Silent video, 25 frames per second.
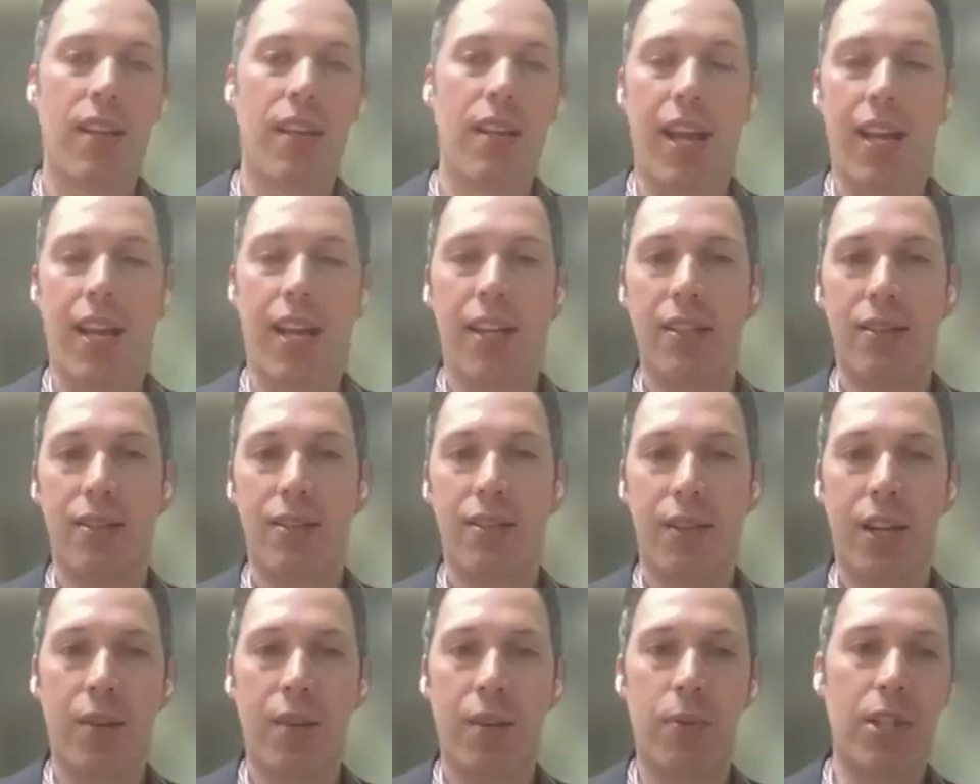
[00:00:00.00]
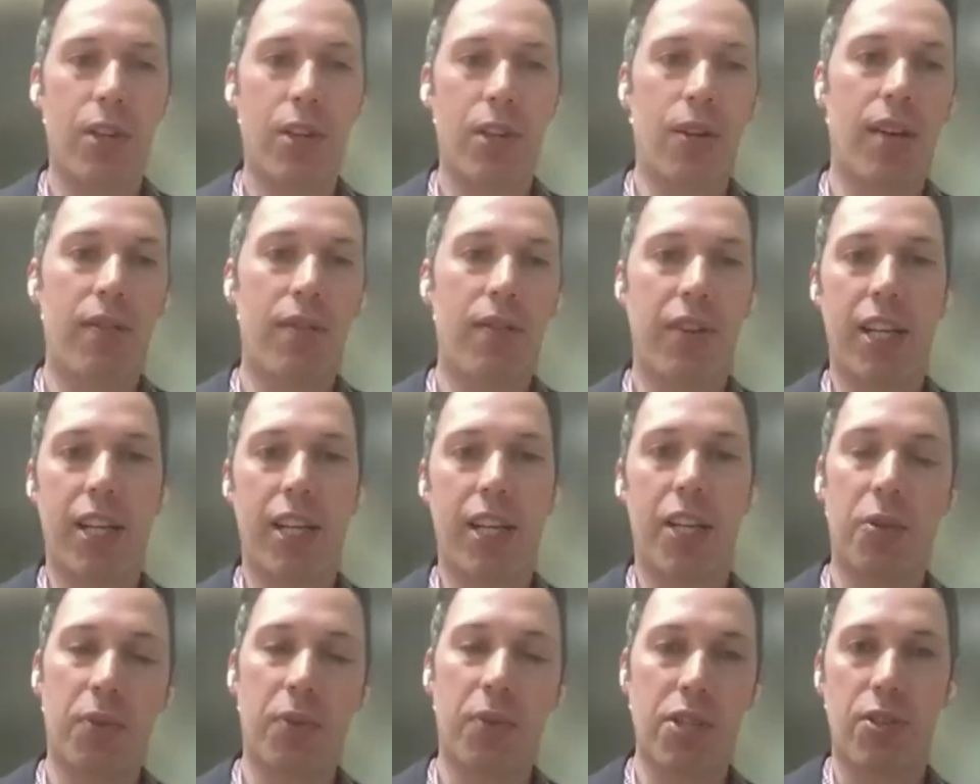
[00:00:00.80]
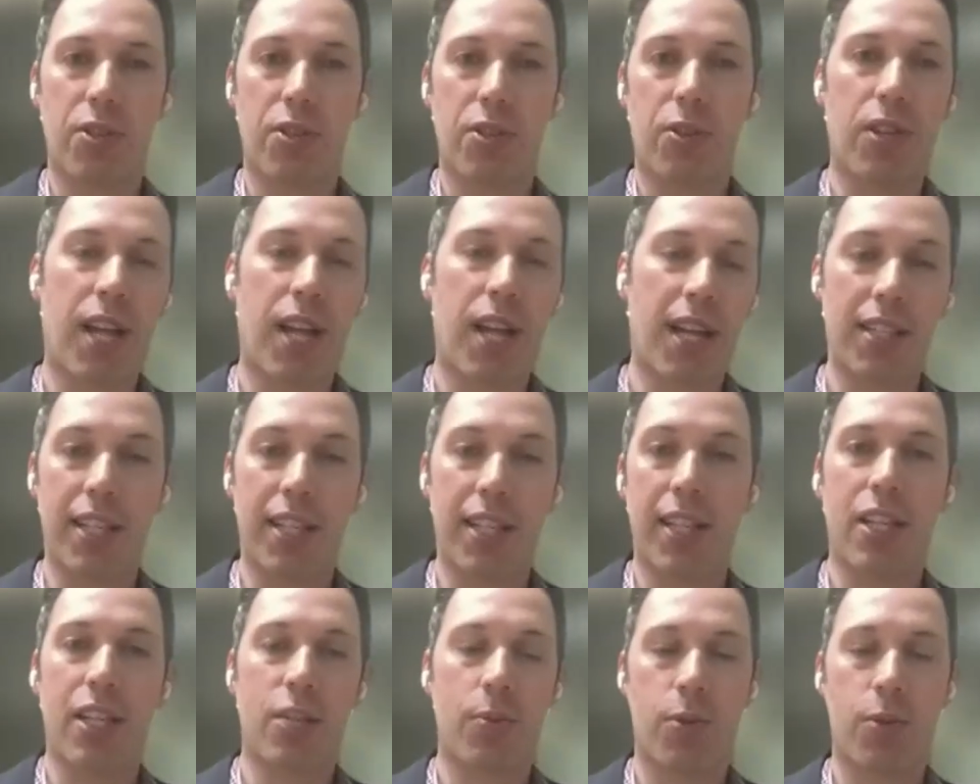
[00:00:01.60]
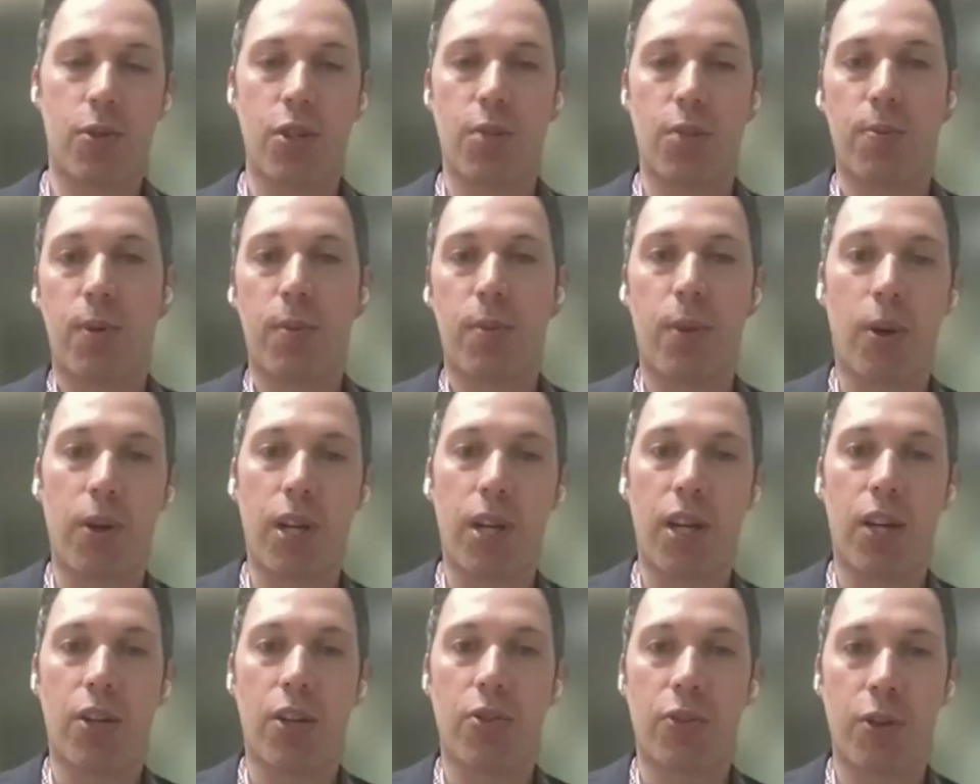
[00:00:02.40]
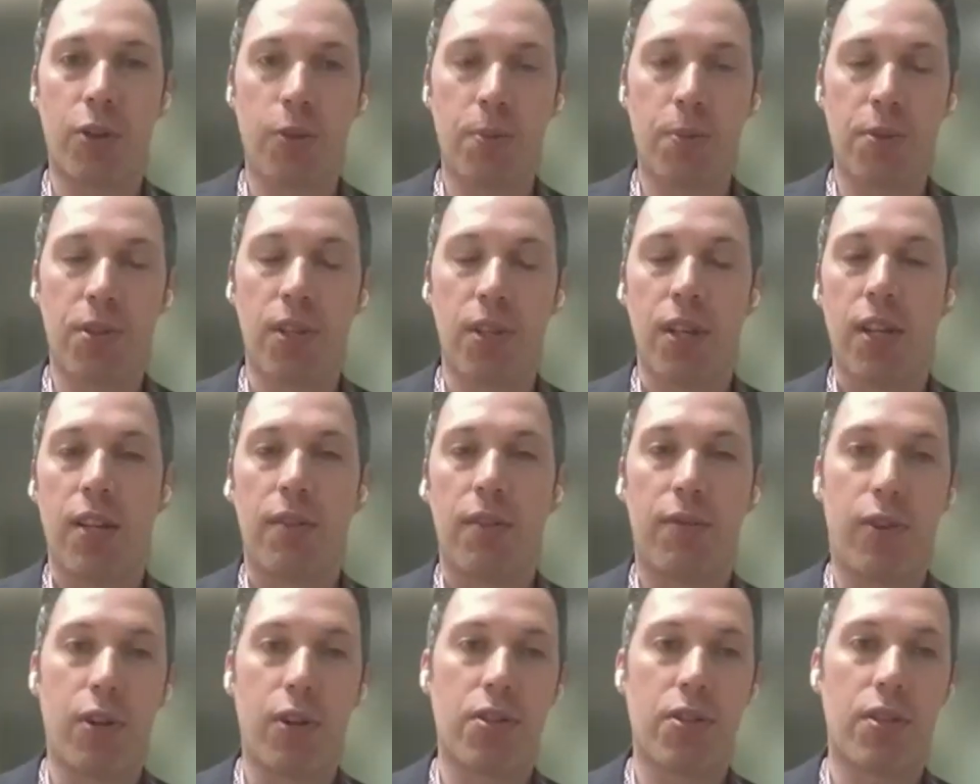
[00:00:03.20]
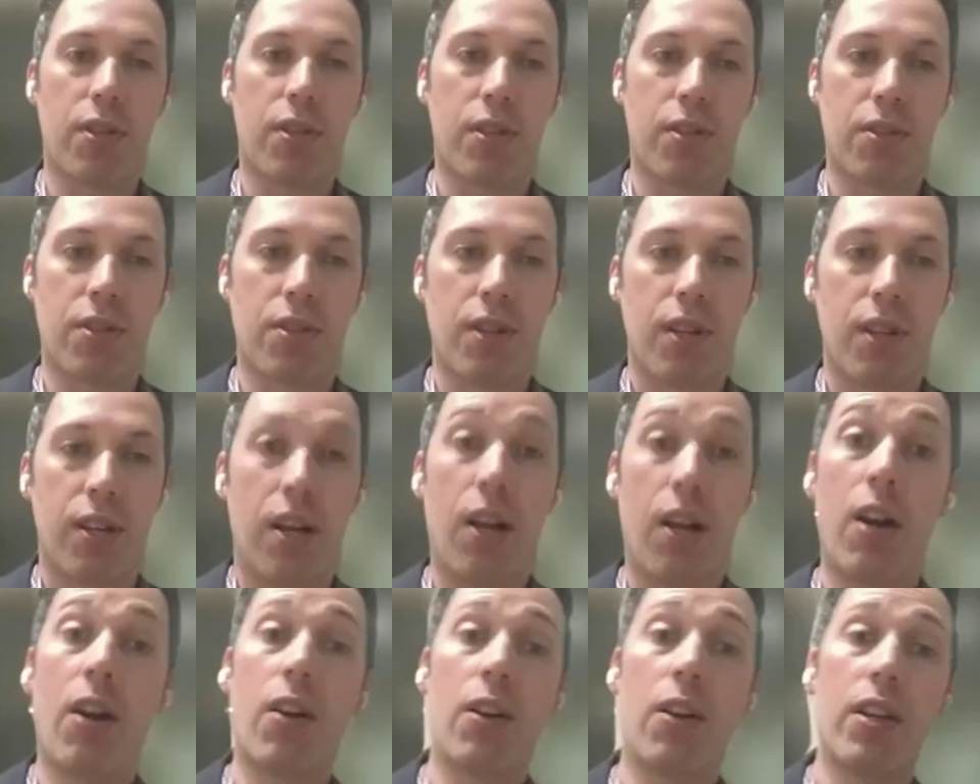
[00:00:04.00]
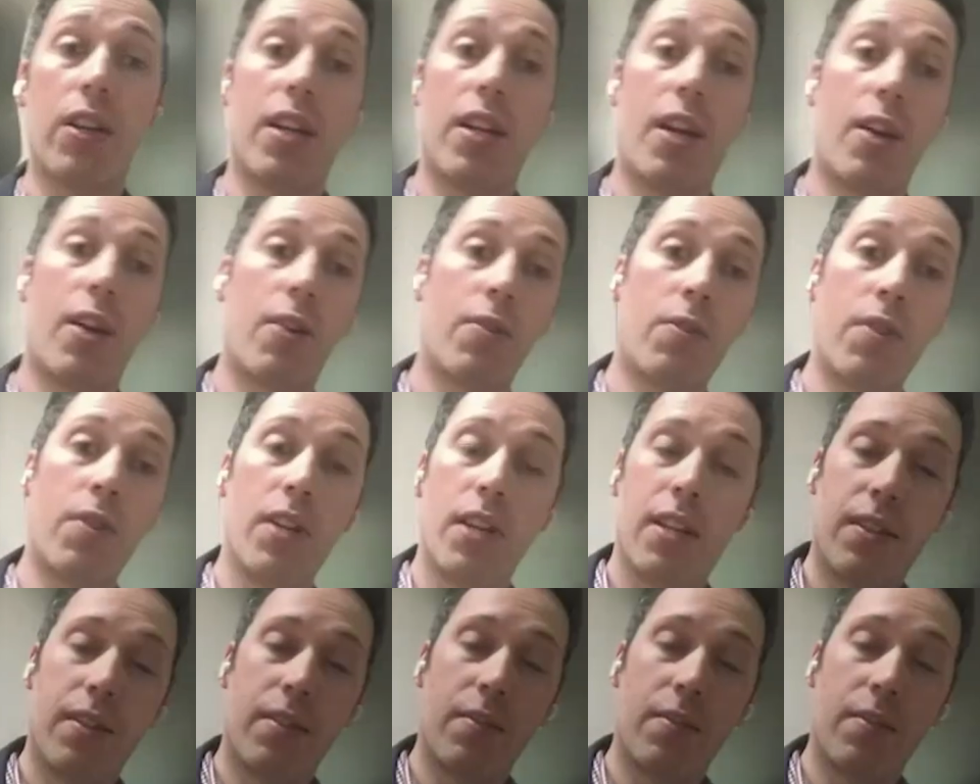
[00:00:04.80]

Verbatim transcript: and and we don't have any original ideas, we're just promoting our groups versus, oh, you know,